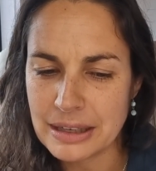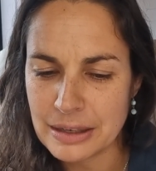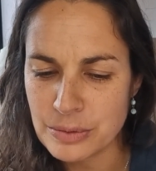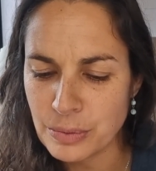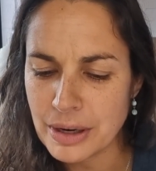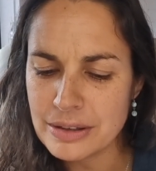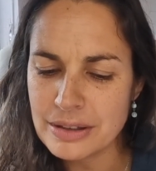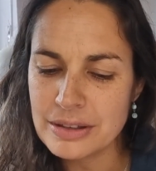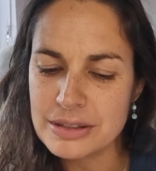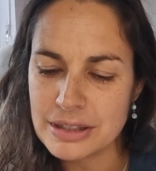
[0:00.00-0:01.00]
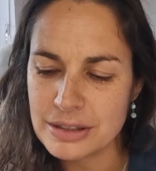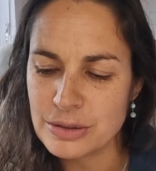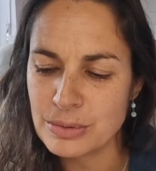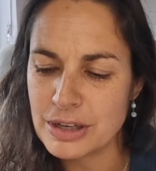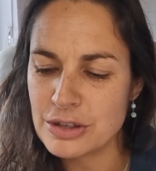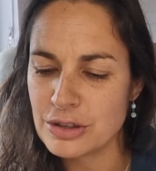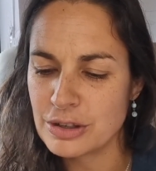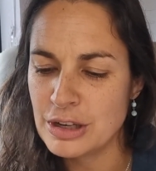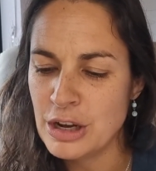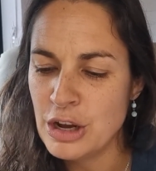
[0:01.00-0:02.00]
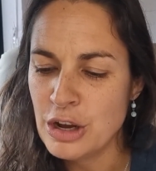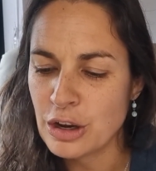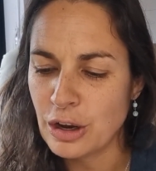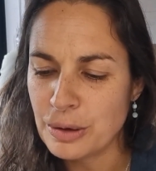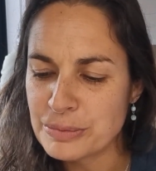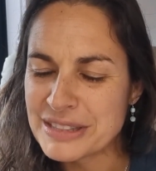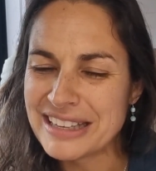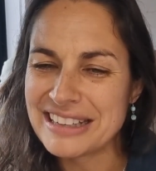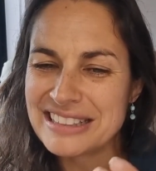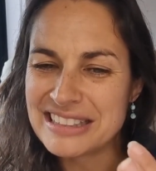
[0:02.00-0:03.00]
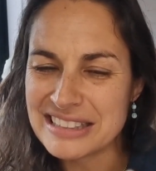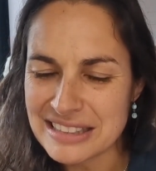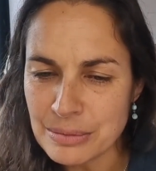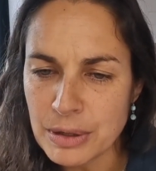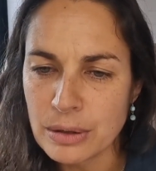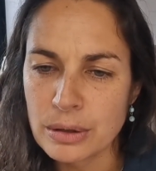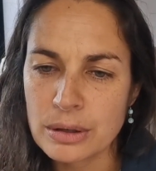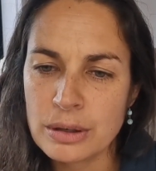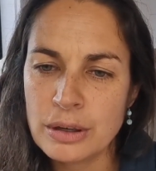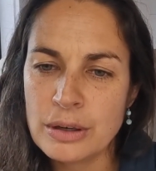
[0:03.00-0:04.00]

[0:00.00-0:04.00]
And when the situation comes that is similar,